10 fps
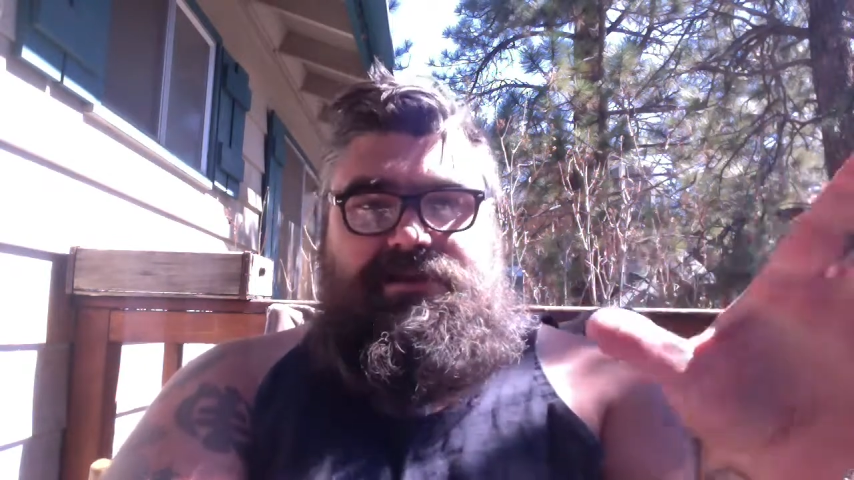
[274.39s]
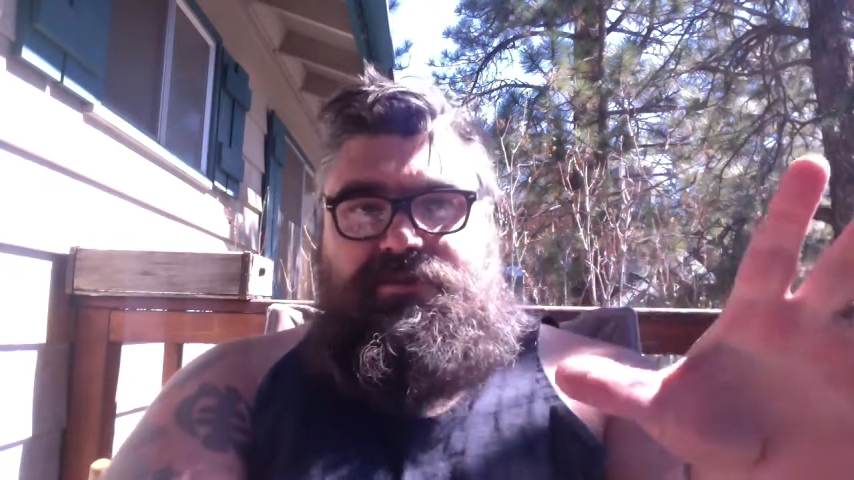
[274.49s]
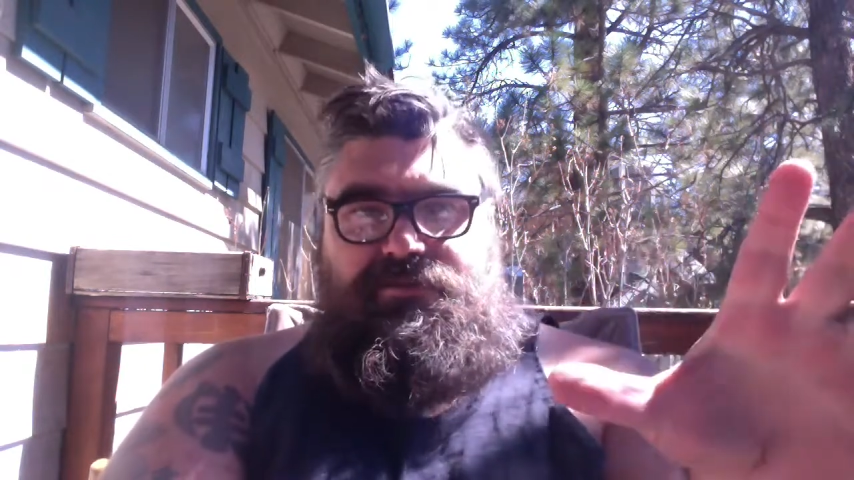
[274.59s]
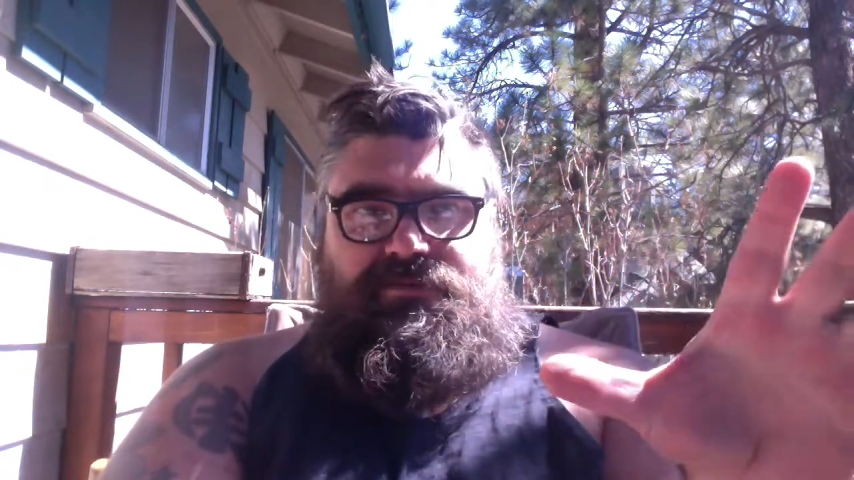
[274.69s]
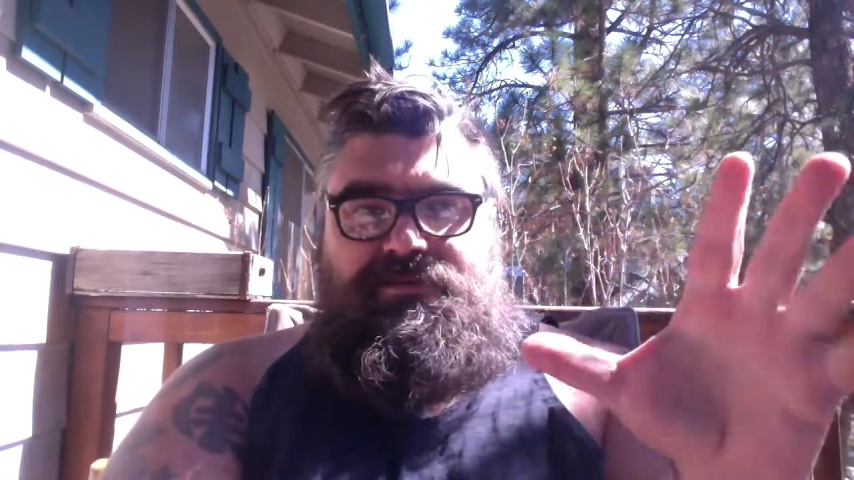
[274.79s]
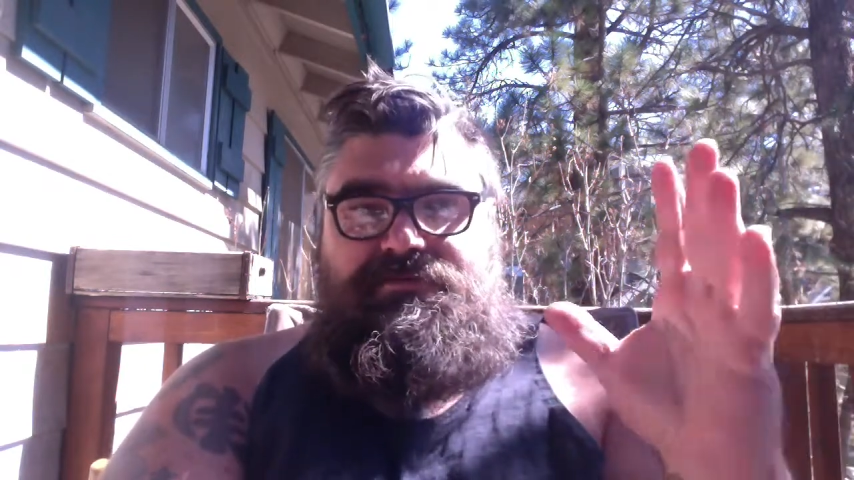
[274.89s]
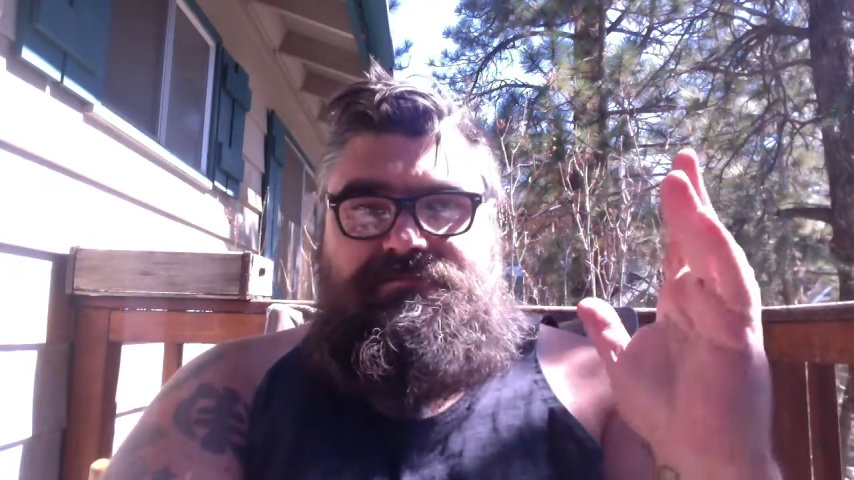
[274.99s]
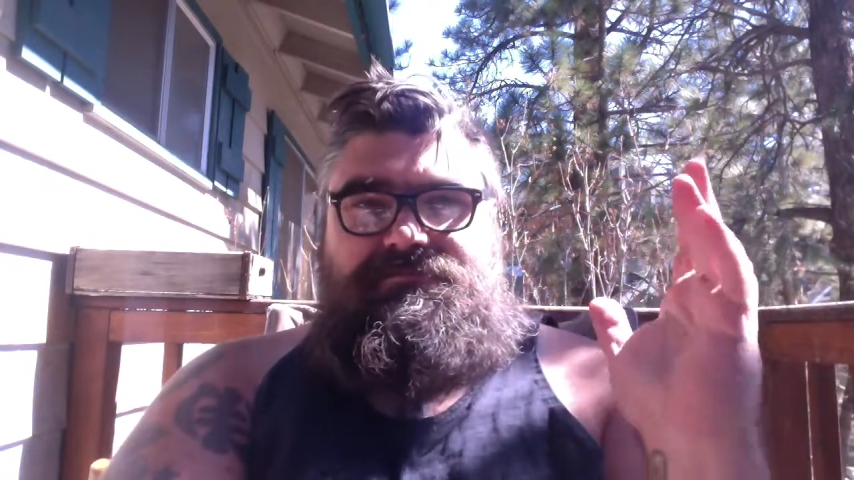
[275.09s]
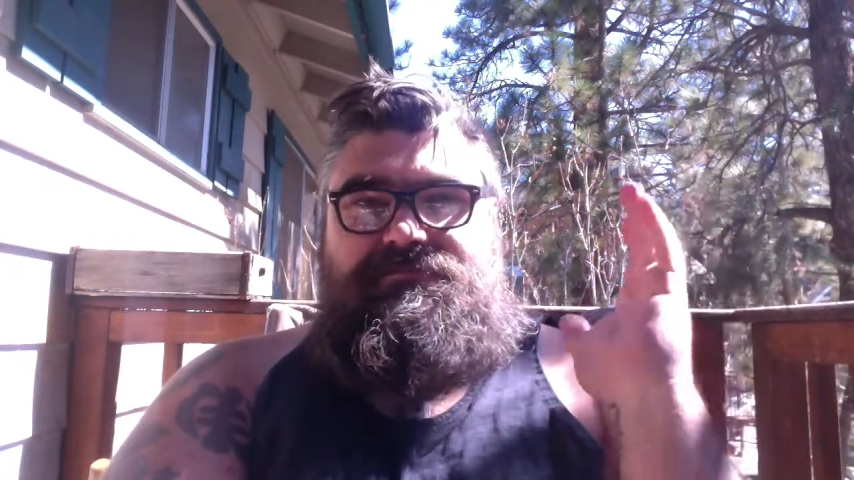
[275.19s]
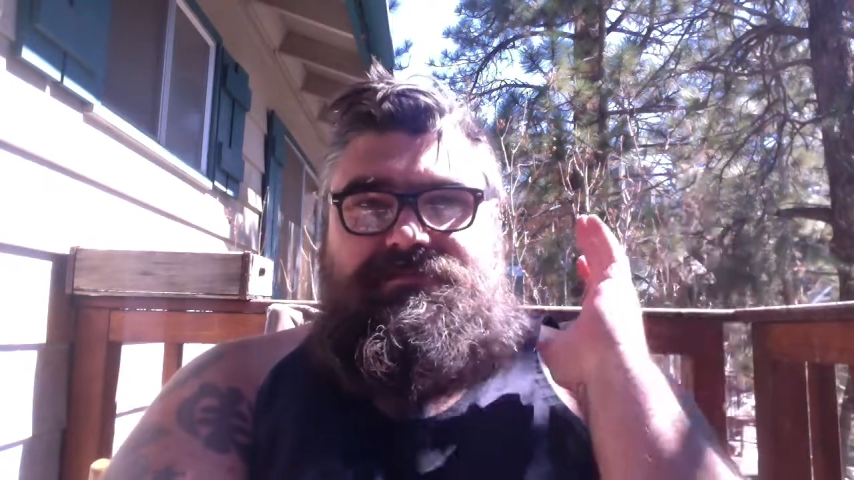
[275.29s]

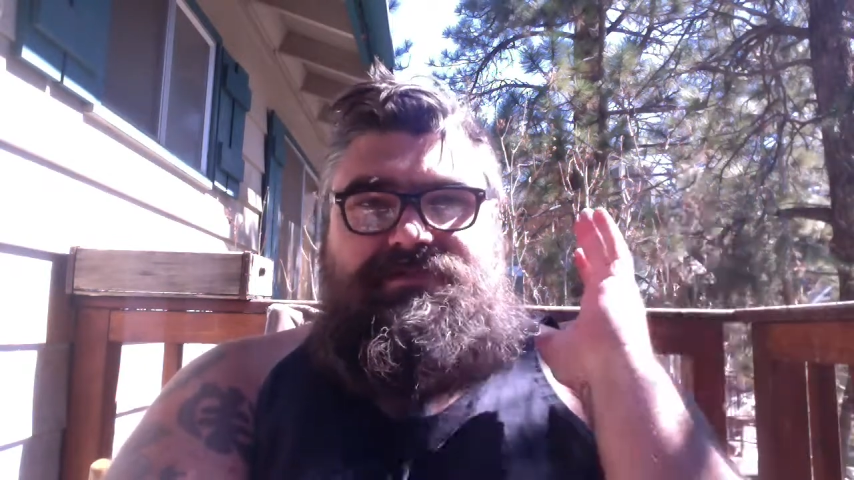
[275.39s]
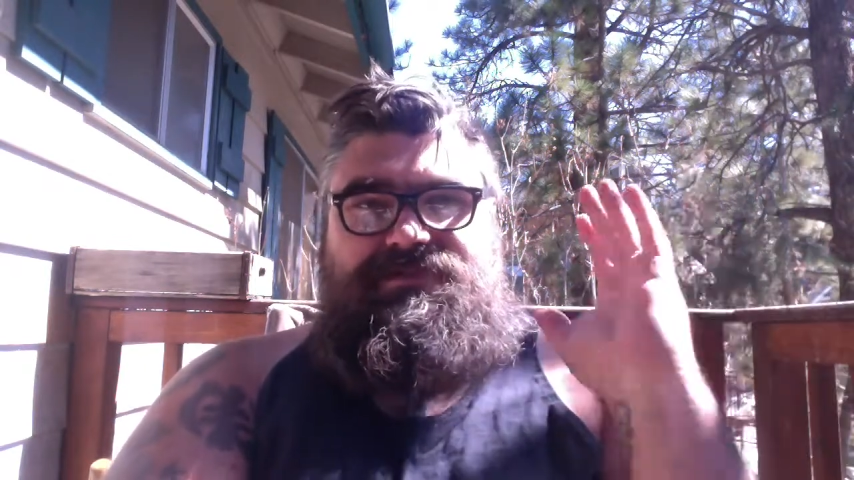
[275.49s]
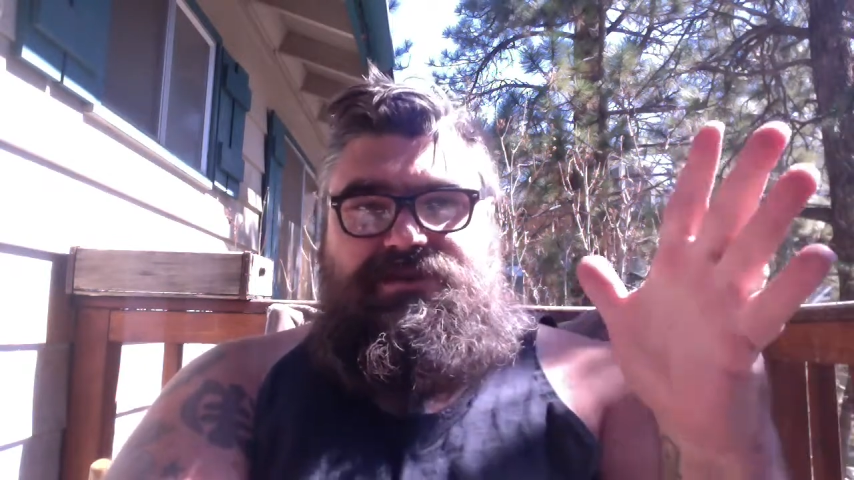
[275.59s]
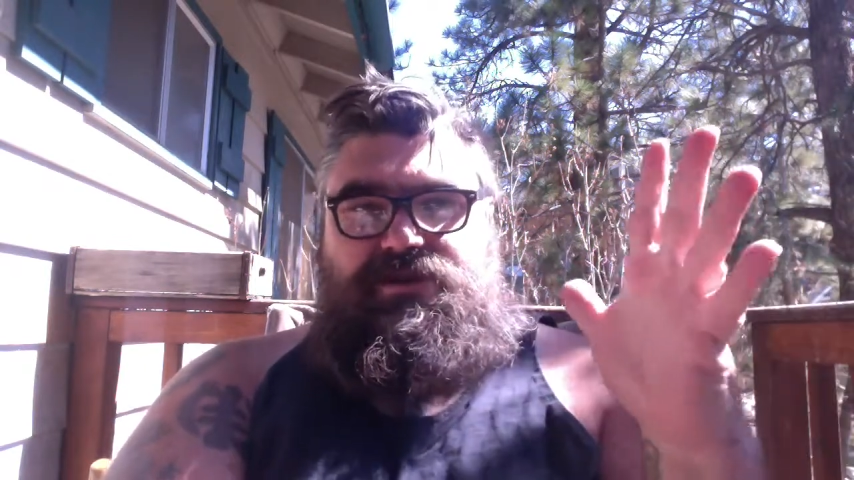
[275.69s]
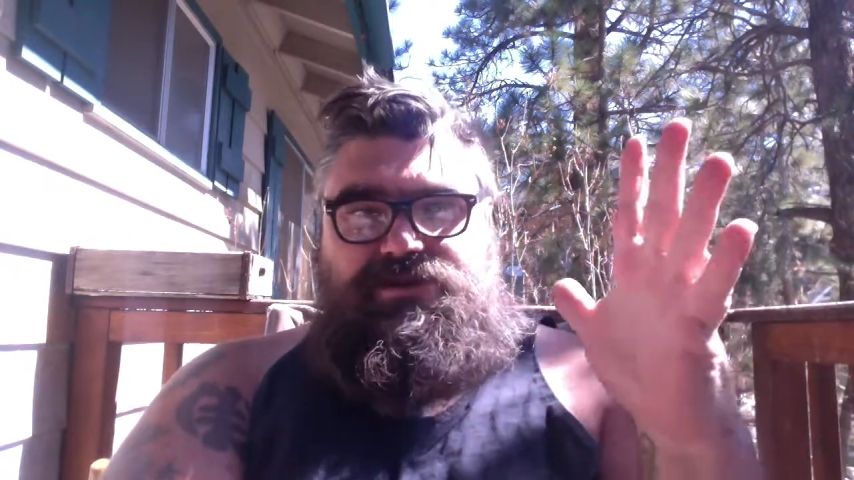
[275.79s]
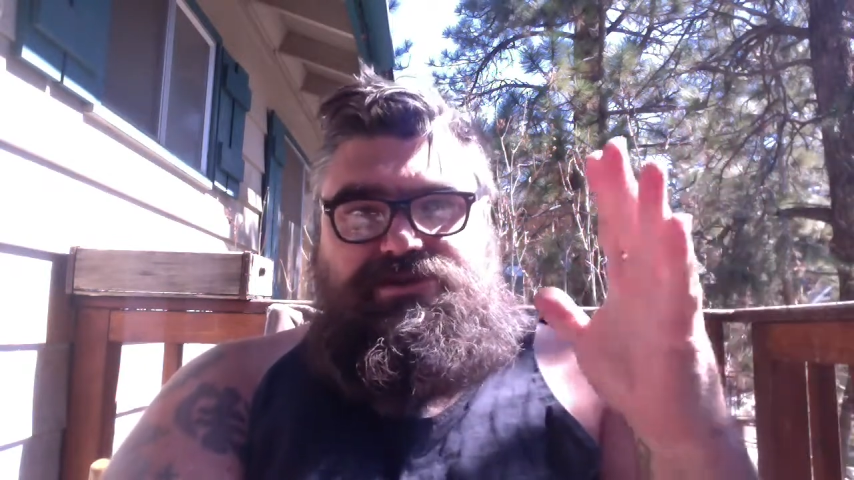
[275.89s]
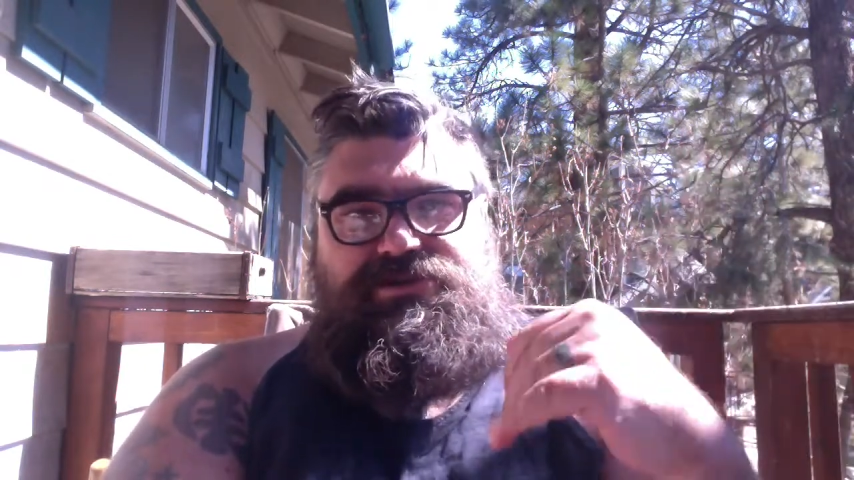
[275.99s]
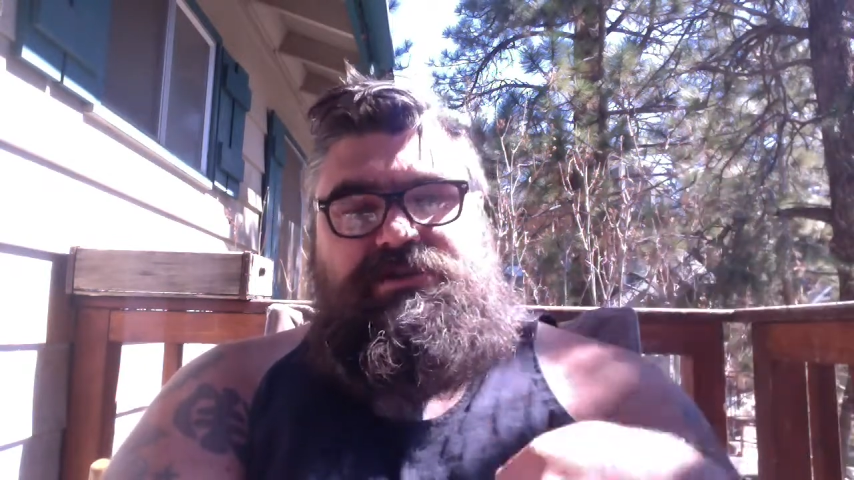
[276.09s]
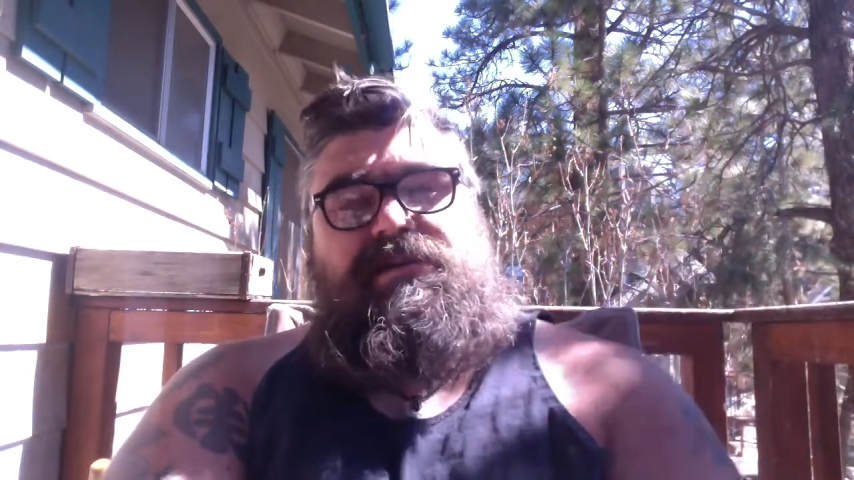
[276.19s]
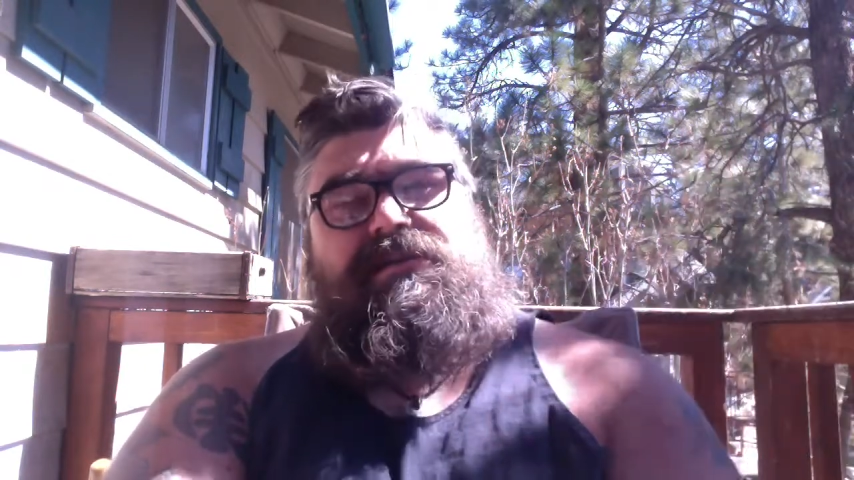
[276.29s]
loan search.